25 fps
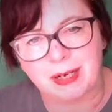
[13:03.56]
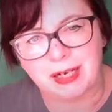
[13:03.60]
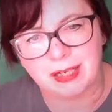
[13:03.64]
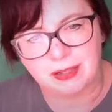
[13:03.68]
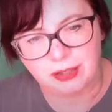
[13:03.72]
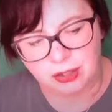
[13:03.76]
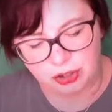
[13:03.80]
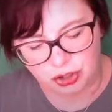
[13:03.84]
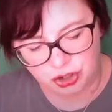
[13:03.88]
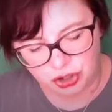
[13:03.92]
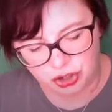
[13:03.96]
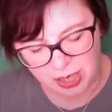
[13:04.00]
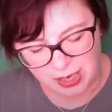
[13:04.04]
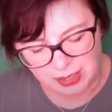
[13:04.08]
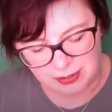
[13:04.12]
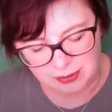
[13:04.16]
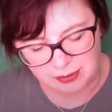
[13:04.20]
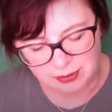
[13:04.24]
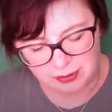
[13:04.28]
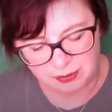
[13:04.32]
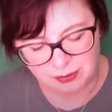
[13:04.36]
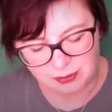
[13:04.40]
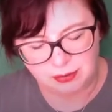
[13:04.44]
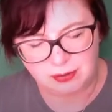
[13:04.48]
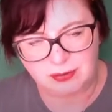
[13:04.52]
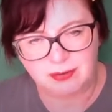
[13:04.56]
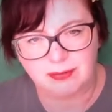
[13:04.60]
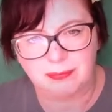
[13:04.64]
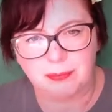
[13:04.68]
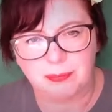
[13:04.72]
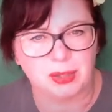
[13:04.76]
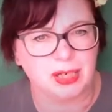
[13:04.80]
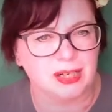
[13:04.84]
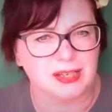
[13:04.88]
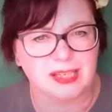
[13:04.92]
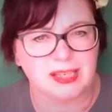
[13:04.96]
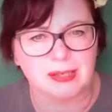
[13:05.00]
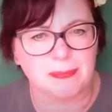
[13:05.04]
in the shed, but
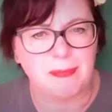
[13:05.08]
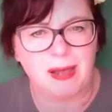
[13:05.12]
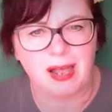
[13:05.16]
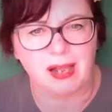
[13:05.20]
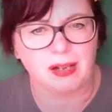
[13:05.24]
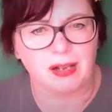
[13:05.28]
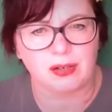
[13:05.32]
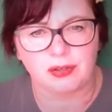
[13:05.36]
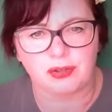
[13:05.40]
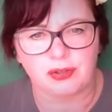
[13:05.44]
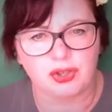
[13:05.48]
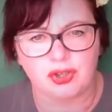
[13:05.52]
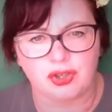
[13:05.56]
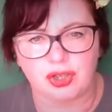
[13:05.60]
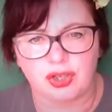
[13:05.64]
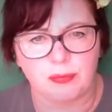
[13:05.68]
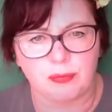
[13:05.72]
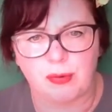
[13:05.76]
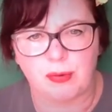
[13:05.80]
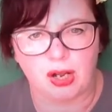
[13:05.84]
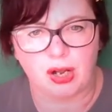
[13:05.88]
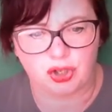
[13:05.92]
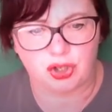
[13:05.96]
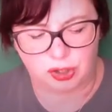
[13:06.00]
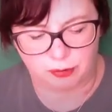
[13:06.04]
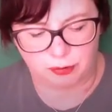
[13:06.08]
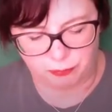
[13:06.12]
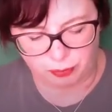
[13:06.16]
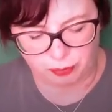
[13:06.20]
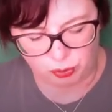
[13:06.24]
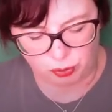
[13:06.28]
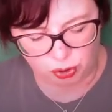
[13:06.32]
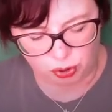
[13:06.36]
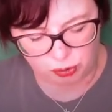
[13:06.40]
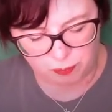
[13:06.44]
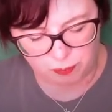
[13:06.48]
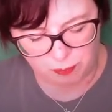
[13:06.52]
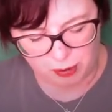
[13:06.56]
it smelled too much of
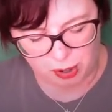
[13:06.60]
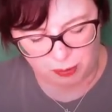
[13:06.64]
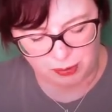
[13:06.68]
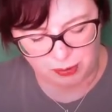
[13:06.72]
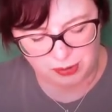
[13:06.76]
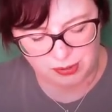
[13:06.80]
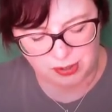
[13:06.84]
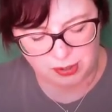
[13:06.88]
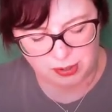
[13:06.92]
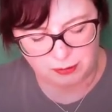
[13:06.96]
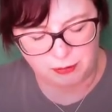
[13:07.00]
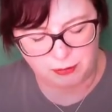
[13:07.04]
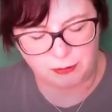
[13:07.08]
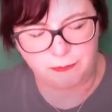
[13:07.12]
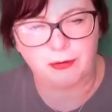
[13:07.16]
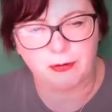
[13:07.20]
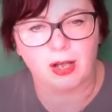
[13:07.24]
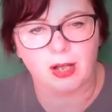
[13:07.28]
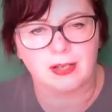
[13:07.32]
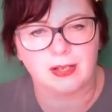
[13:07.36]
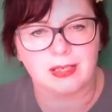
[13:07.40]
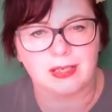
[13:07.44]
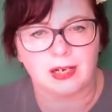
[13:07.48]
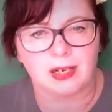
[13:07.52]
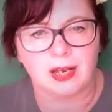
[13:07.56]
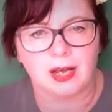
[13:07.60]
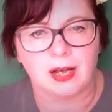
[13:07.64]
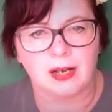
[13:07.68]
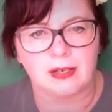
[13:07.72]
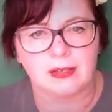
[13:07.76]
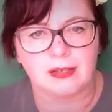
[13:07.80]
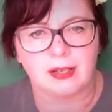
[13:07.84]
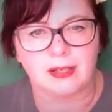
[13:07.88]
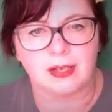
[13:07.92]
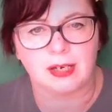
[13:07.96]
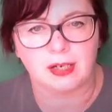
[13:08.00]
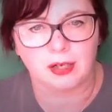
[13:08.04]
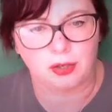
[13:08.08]
lawnmowers and of the
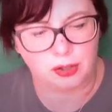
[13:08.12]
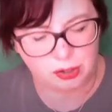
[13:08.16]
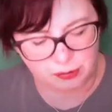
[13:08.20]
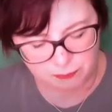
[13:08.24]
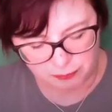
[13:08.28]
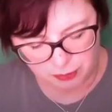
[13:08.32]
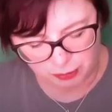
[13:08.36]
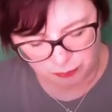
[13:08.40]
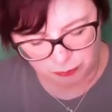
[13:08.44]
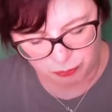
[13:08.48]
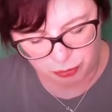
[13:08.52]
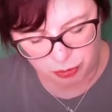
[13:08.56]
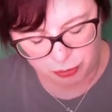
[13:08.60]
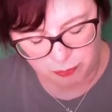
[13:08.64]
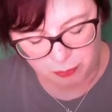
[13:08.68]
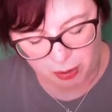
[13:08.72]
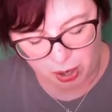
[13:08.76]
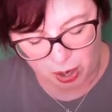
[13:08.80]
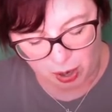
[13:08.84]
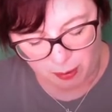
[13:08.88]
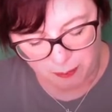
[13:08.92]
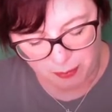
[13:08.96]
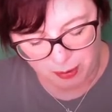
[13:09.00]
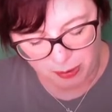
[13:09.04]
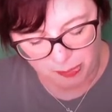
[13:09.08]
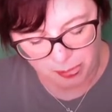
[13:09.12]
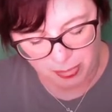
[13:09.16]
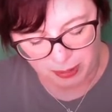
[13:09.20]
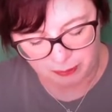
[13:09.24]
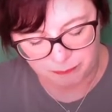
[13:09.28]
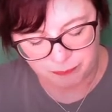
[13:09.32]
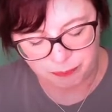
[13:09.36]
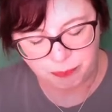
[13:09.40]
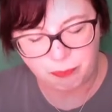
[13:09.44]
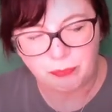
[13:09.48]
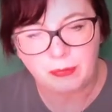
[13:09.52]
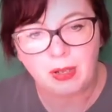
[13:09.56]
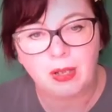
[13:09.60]
fertilizer they used for the rhubarb.
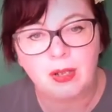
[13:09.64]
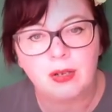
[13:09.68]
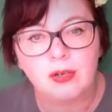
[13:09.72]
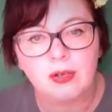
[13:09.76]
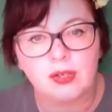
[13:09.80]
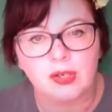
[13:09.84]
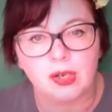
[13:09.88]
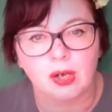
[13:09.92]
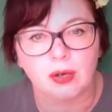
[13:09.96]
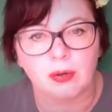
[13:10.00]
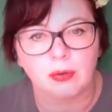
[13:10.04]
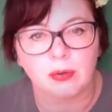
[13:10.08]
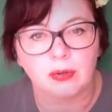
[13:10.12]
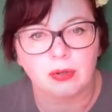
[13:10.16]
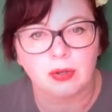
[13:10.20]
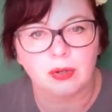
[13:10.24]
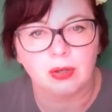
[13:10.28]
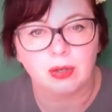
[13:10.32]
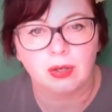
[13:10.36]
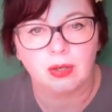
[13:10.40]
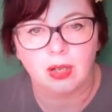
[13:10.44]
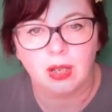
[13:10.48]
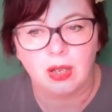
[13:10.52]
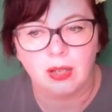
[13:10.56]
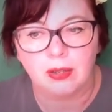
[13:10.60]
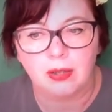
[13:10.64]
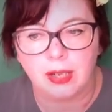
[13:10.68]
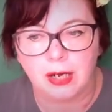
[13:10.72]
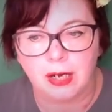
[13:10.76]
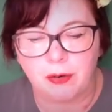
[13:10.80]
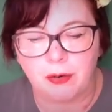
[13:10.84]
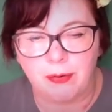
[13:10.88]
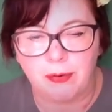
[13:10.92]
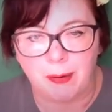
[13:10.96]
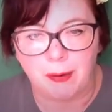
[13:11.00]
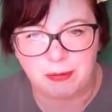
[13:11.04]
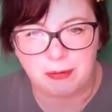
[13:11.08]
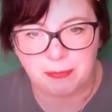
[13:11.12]
So they
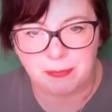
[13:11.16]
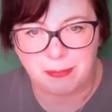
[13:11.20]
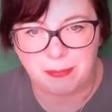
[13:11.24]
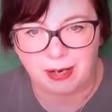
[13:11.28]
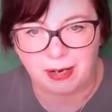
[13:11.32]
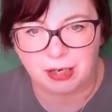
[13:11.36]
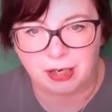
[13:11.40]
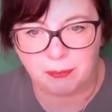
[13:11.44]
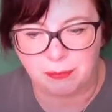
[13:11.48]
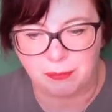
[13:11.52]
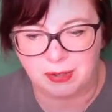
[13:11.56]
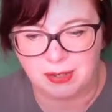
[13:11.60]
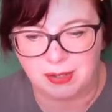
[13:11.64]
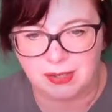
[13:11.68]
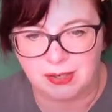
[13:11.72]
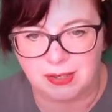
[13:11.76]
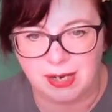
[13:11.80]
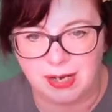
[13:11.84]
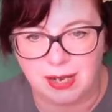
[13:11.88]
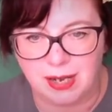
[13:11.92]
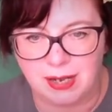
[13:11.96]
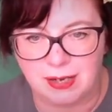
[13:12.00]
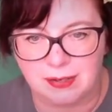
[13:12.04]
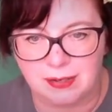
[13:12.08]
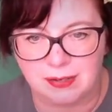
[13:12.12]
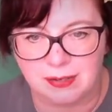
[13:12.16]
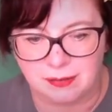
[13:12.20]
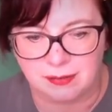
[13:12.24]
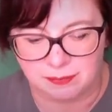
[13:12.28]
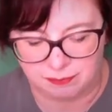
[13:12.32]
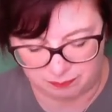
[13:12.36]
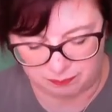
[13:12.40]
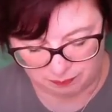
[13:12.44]
crept back up the stairs,